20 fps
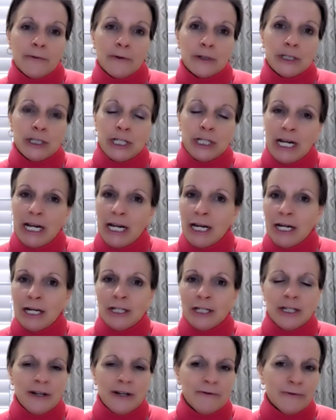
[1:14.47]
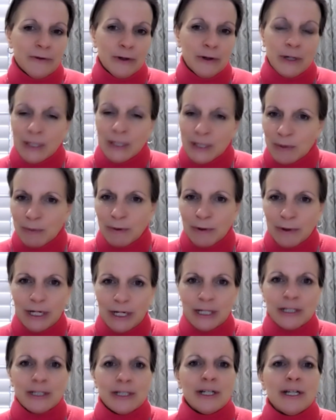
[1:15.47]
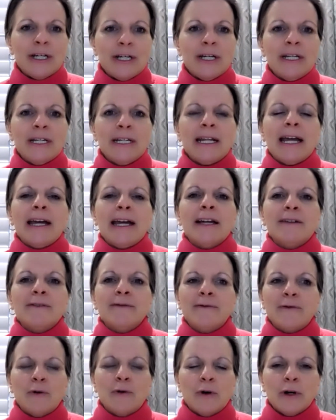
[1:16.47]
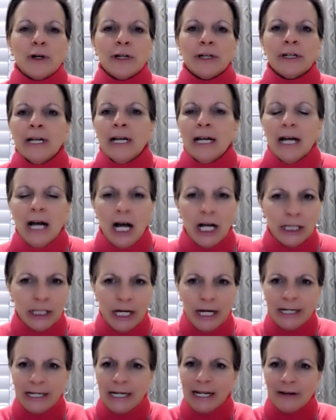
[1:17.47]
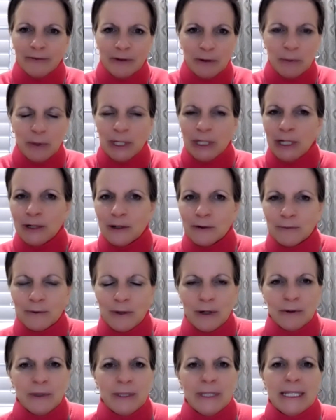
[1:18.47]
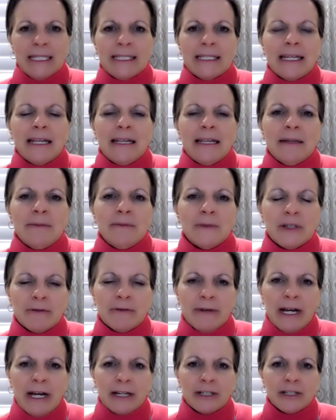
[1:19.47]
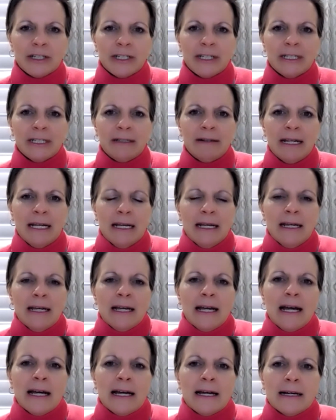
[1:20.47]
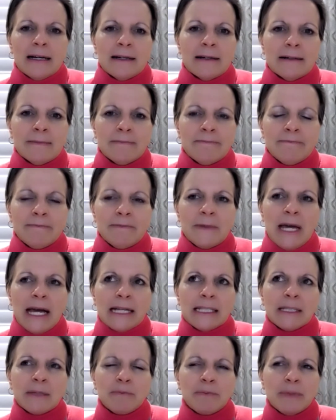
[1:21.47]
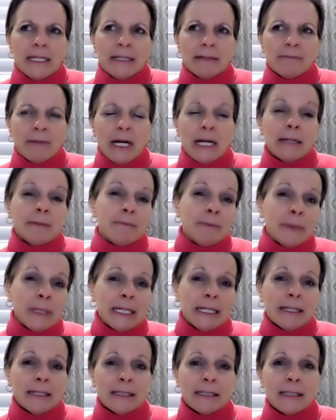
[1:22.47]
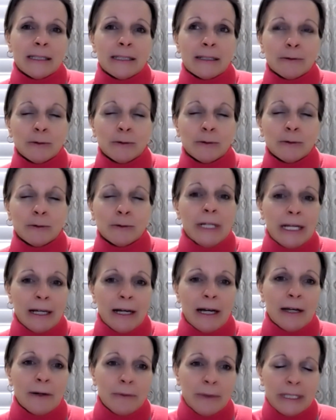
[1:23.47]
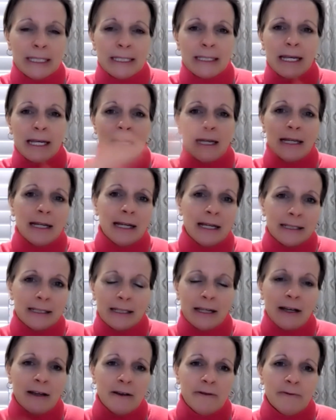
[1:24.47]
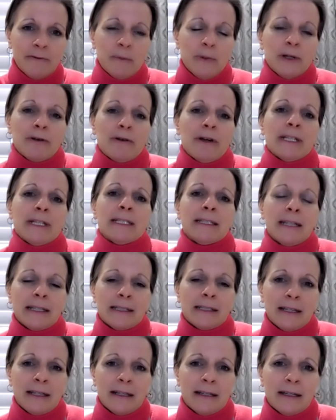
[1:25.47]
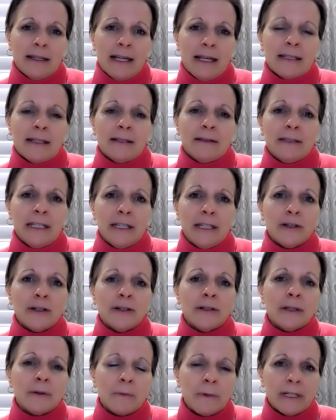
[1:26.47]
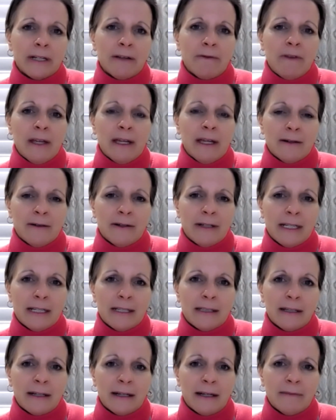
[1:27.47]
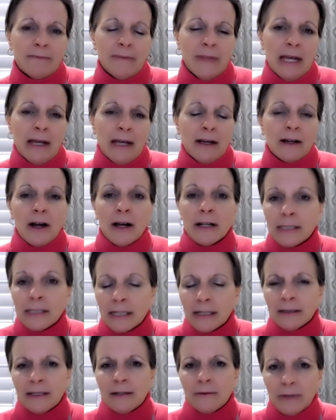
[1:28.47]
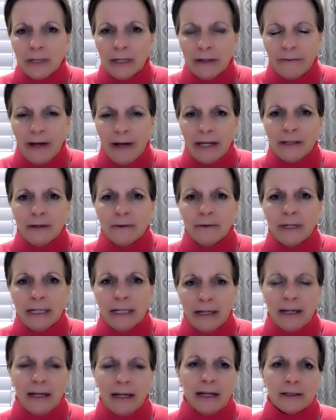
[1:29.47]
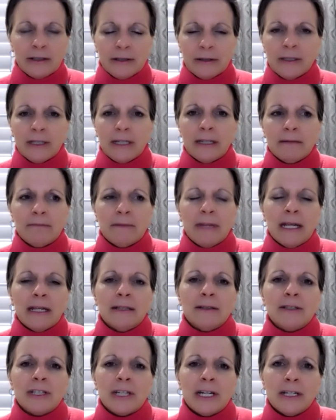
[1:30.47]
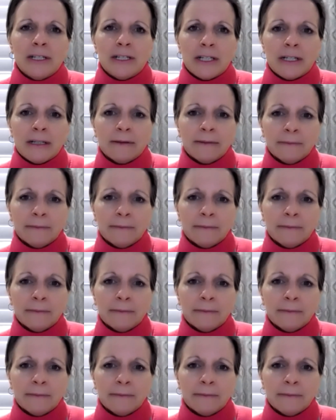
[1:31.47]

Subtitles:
change and for inspiration and for aligning everybody to row in the same direction. That's been my biggest learning, I would say, as I've progressed as a leader, and one of the areas that I'm constantly reevaluating actually and changing.